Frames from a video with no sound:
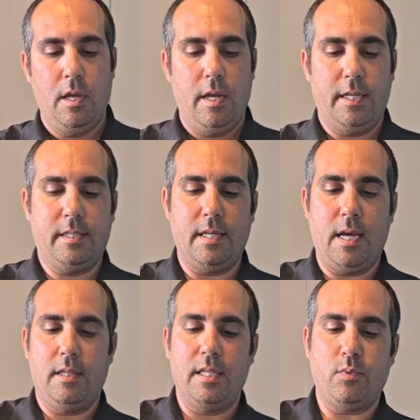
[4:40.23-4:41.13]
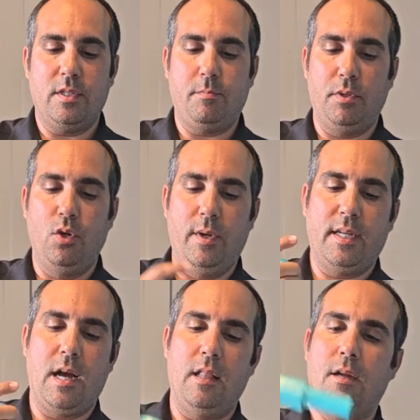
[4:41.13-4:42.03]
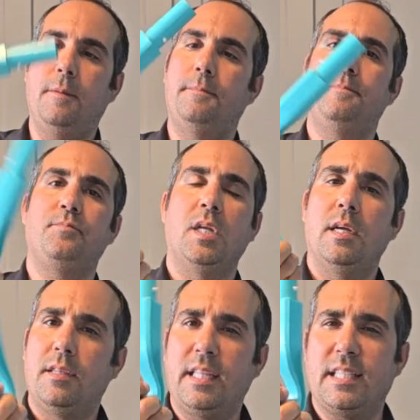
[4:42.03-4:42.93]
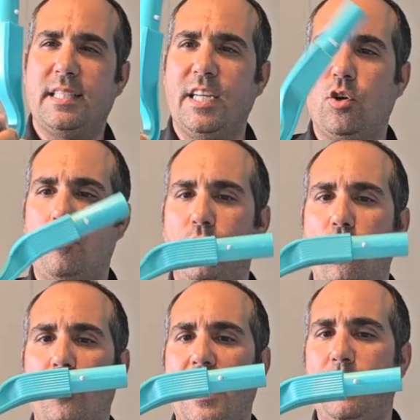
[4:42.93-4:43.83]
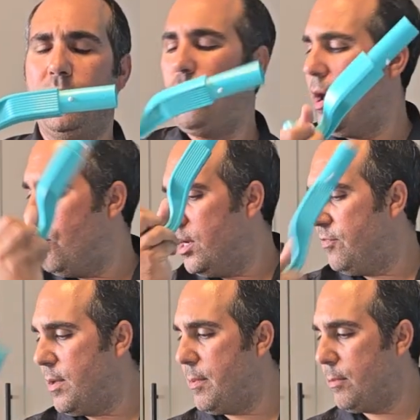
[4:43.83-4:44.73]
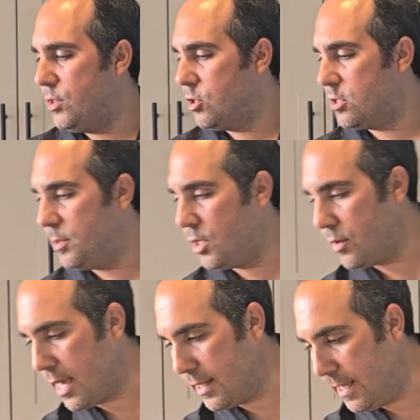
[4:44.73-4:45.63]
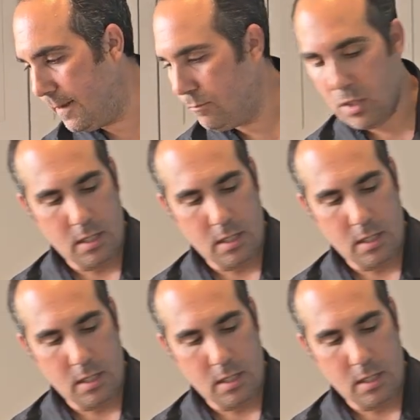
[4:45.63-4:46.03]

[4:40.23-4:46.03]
It's this one's blue in color. I think the Seagull Pro came with a white one, if my memory serves me correctly.